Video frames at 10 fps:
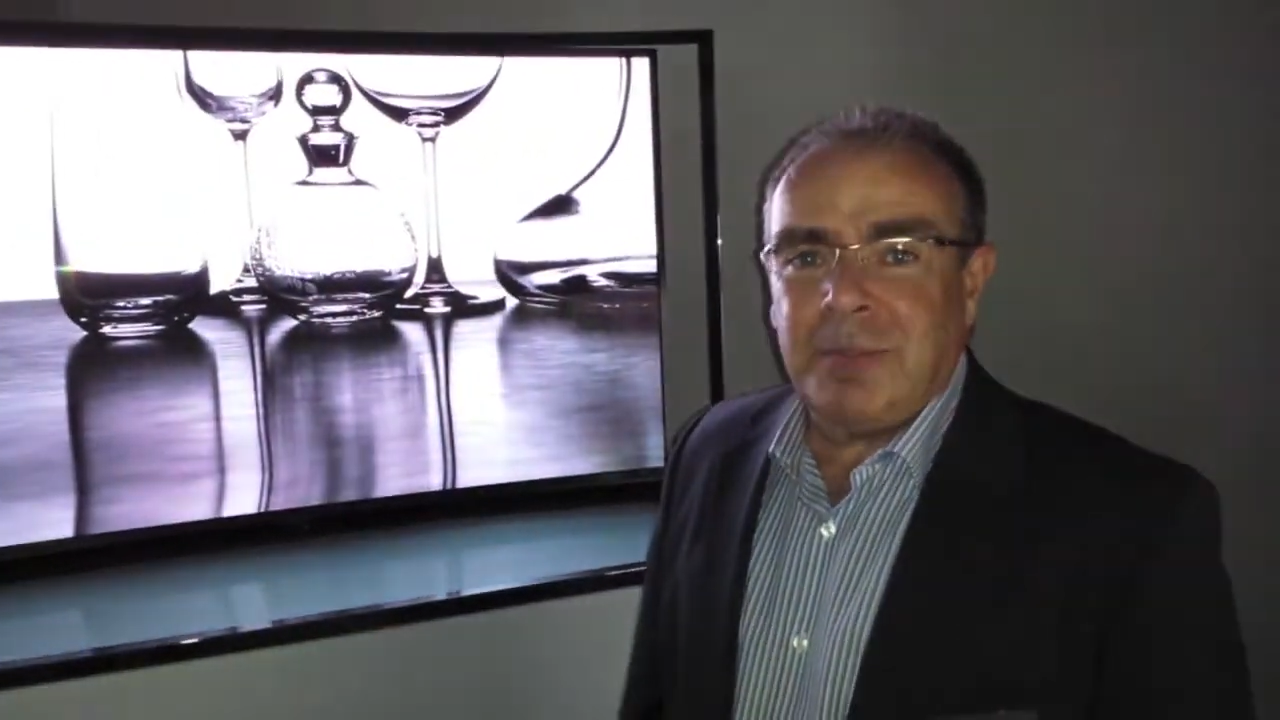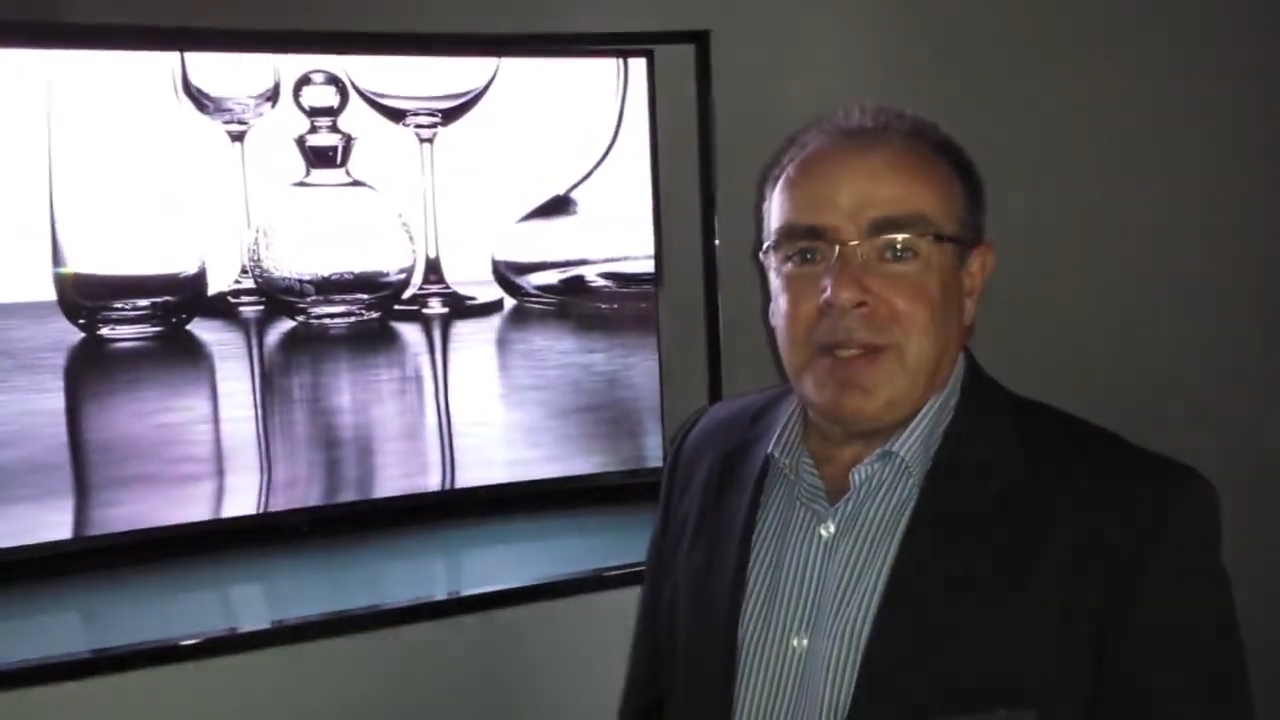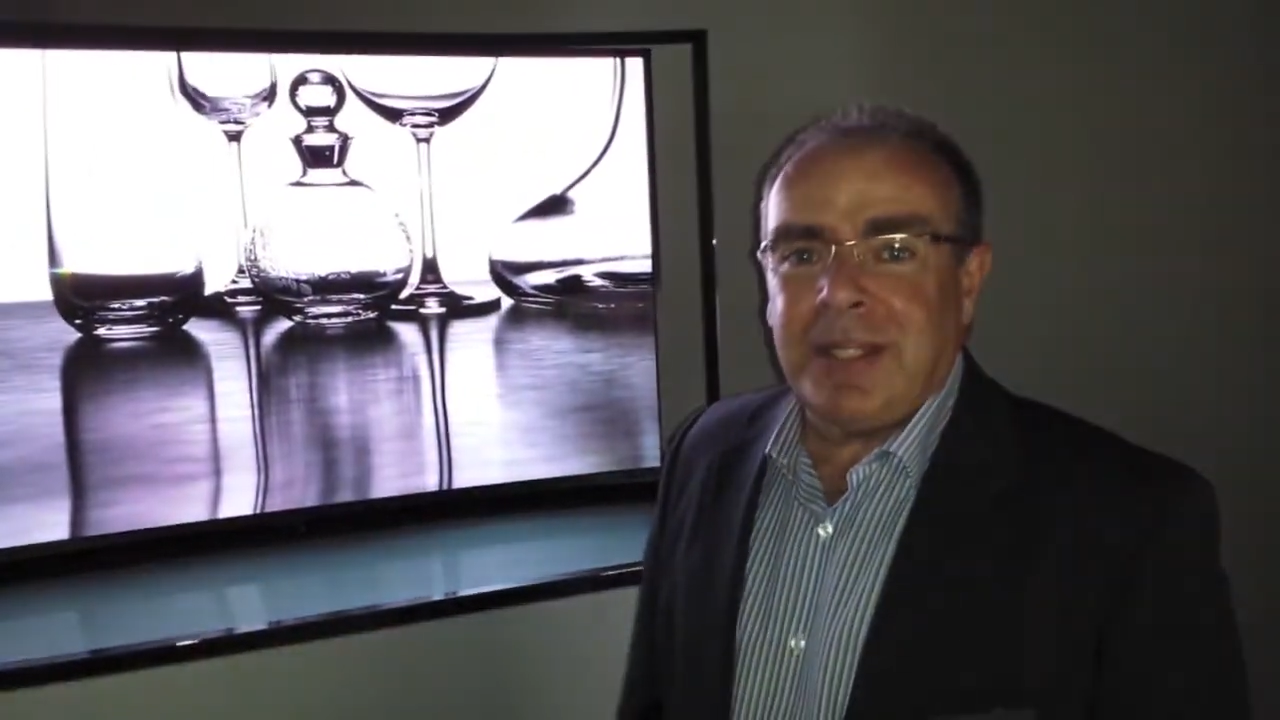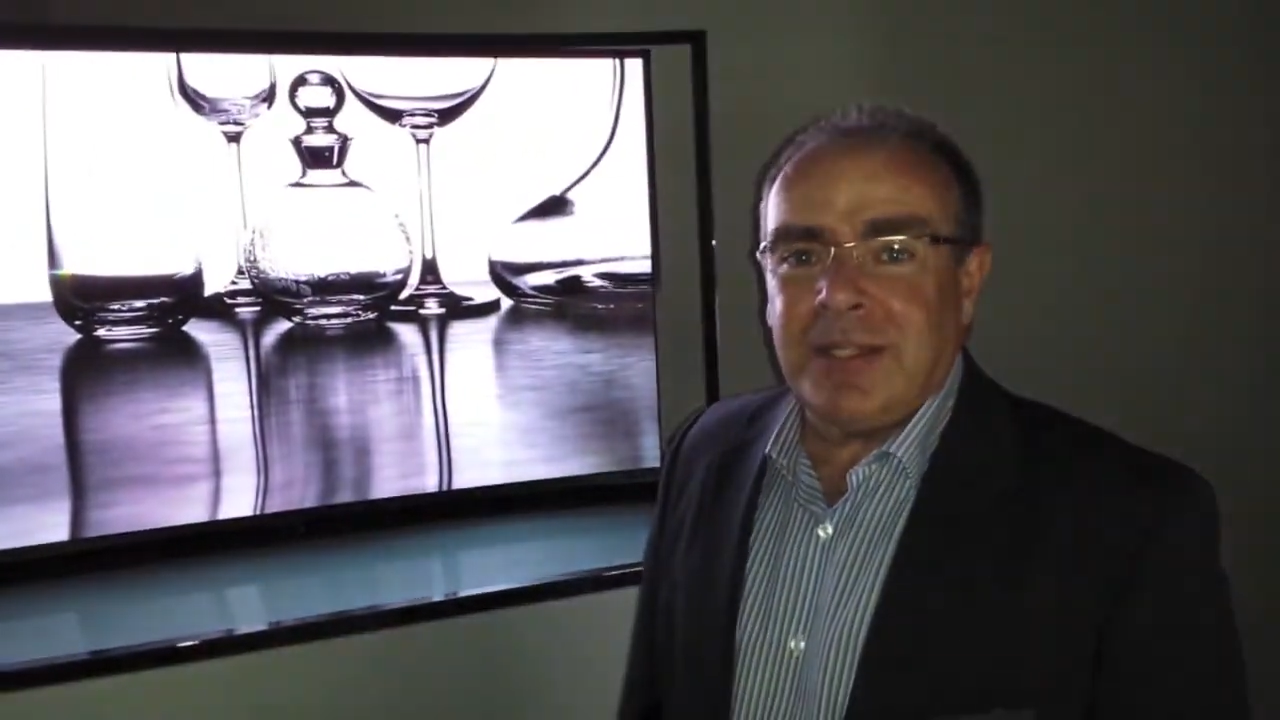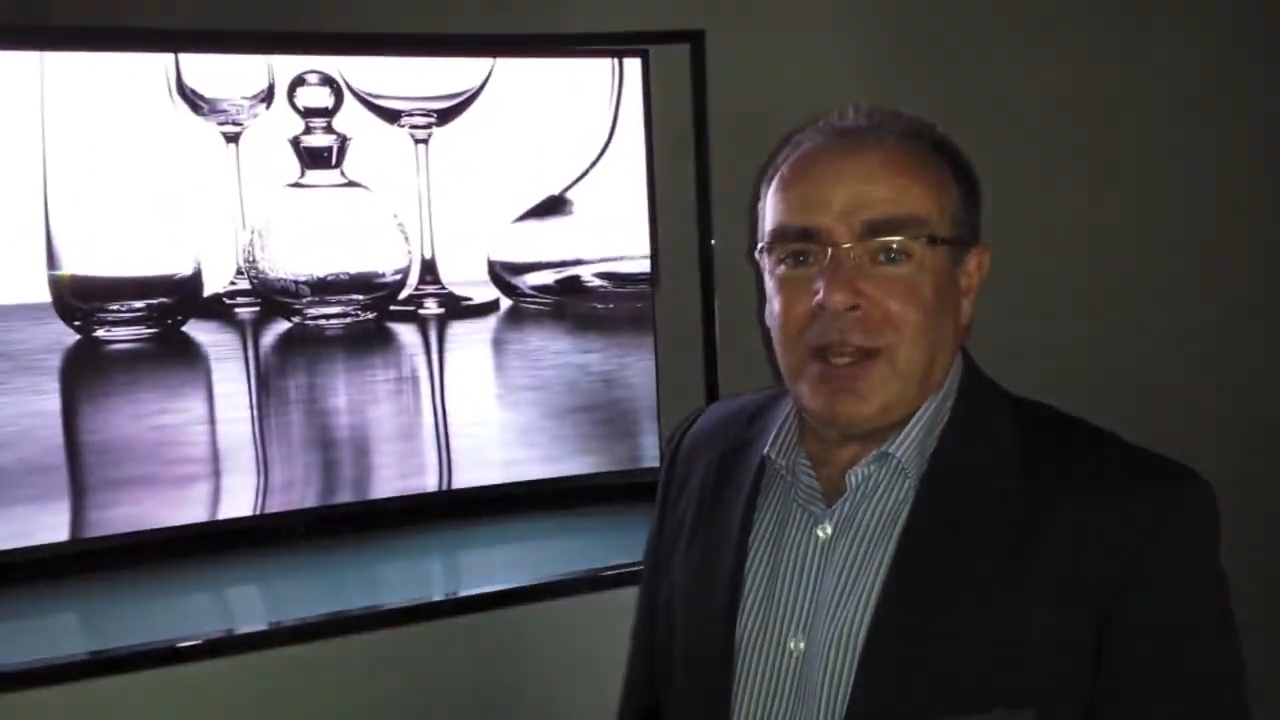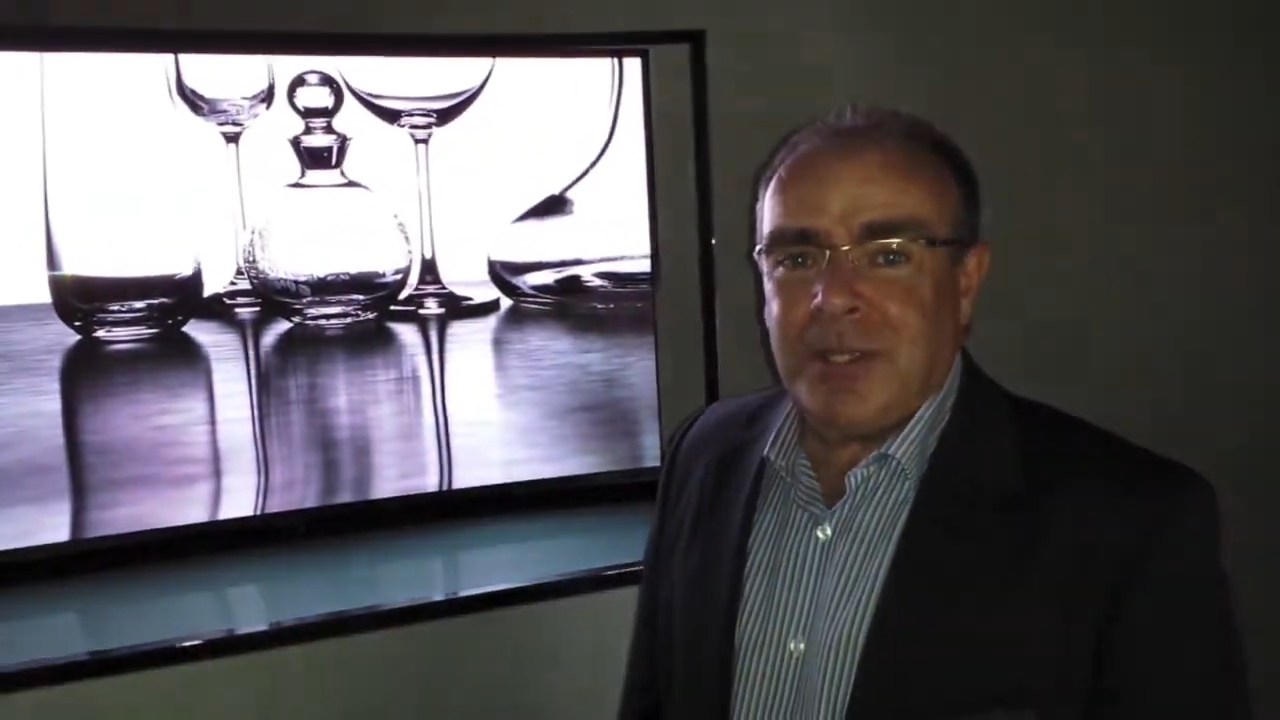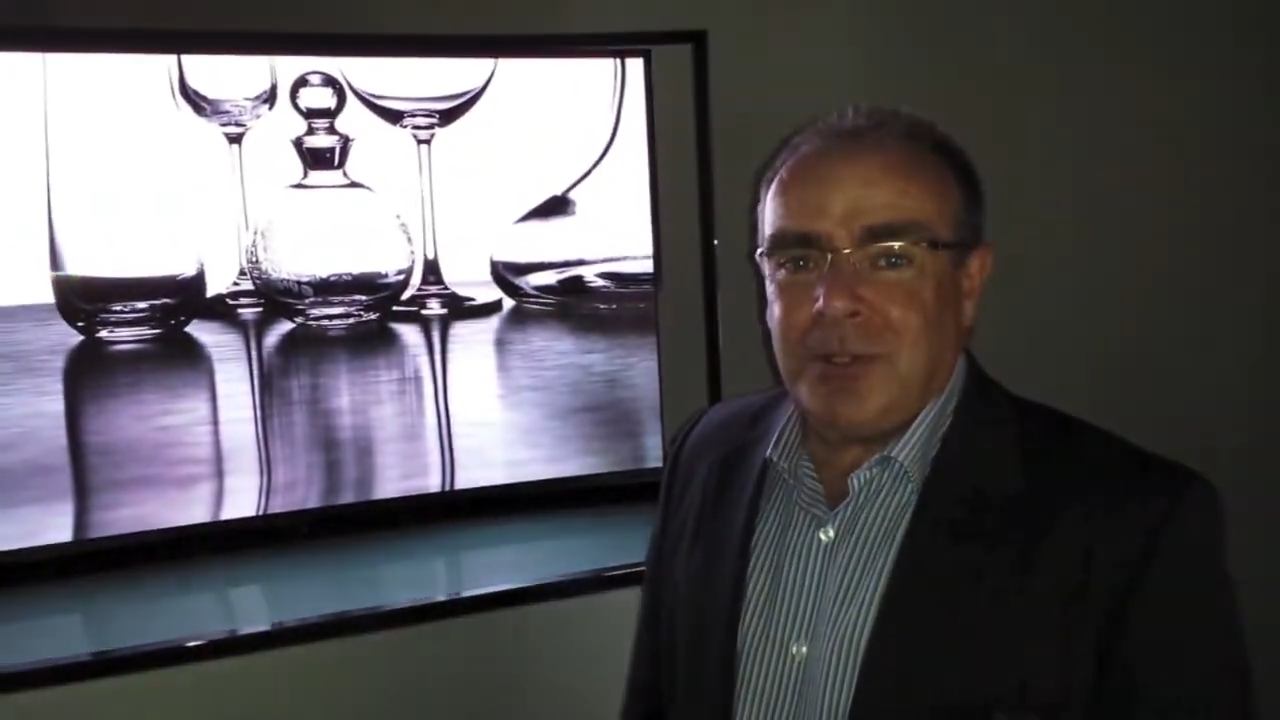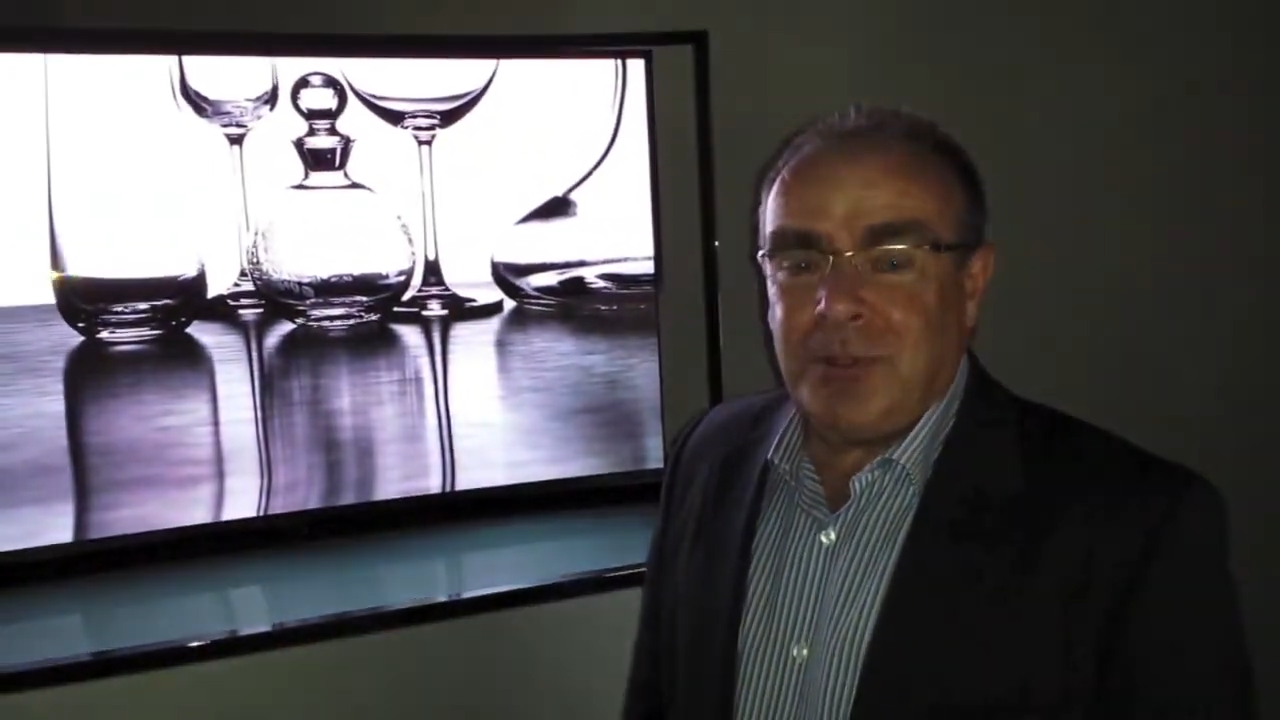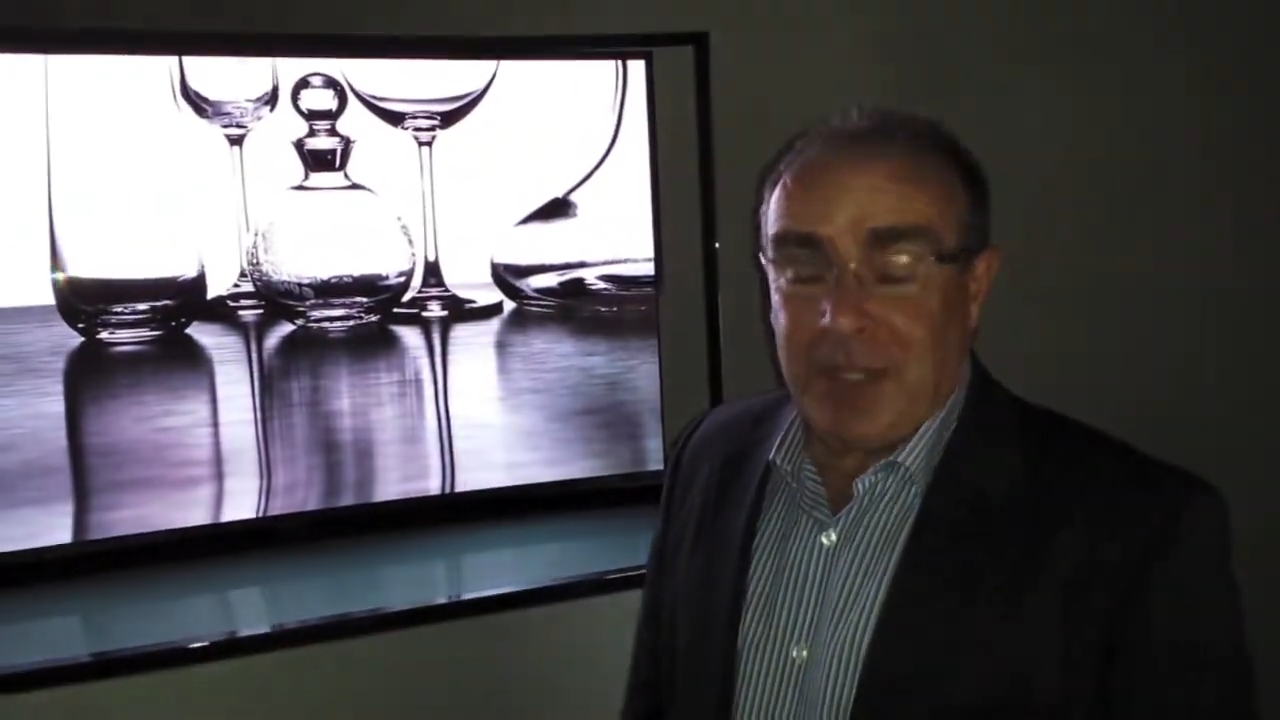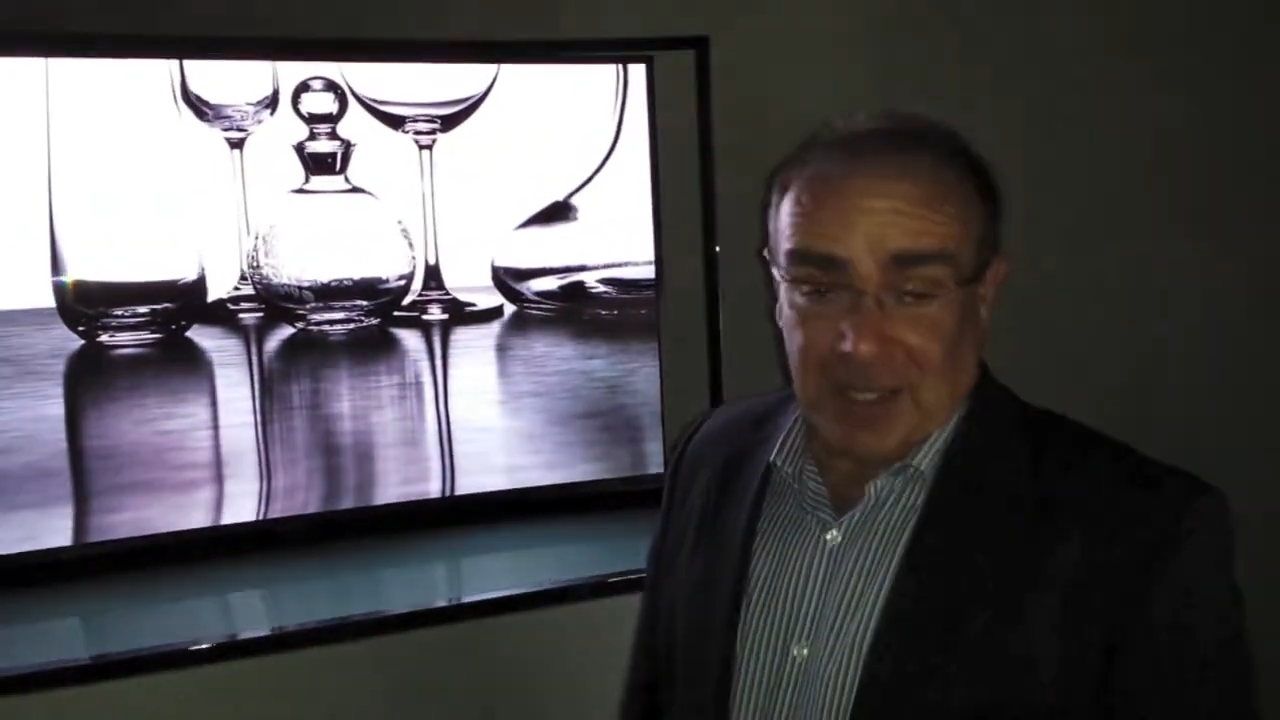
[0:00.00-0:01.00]
Emitting
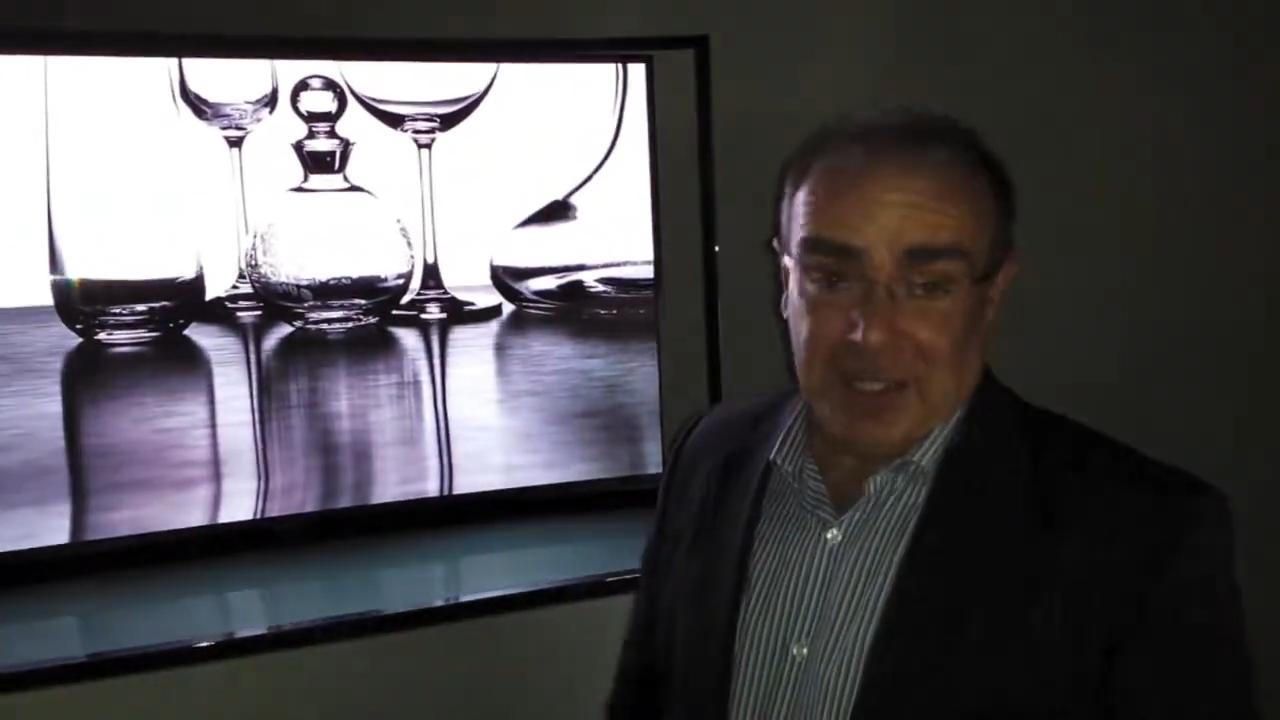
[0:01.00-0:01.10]
Diode,